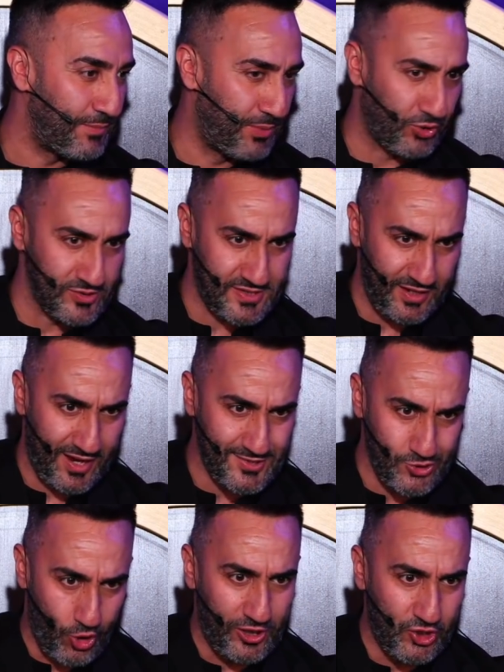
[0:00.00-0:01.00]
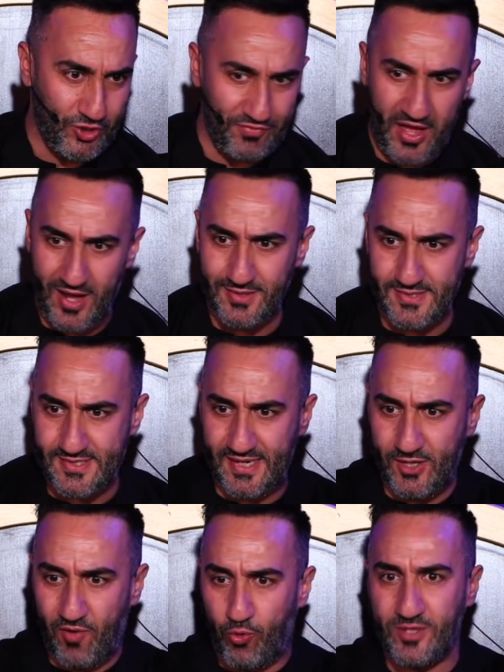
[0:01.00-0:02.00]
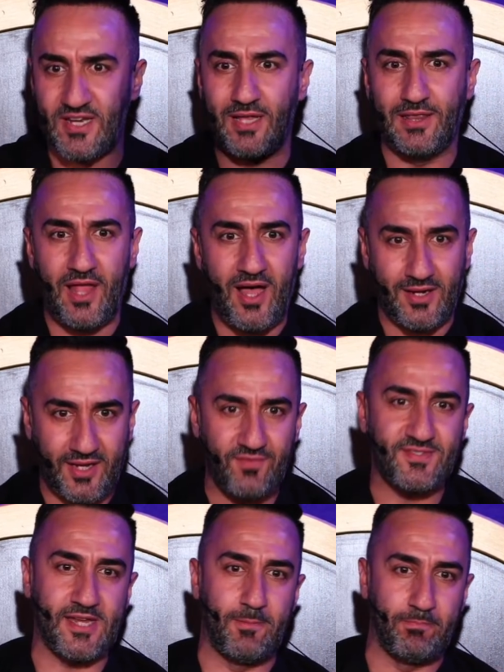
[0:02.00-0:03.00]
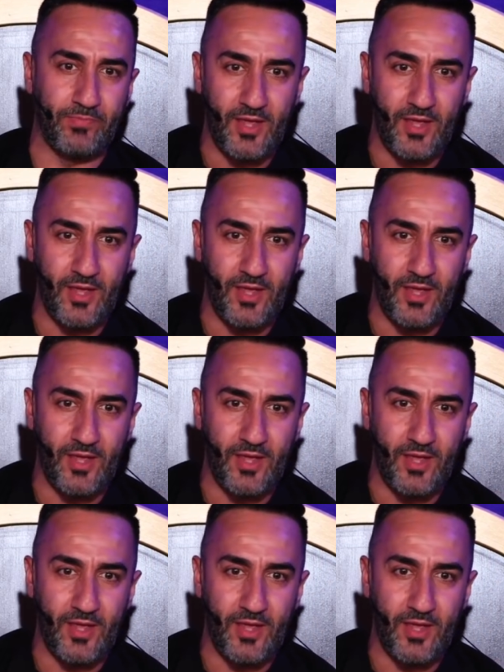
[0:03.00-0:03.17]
Because he has knowledge of the unseen, of what Allah gives him.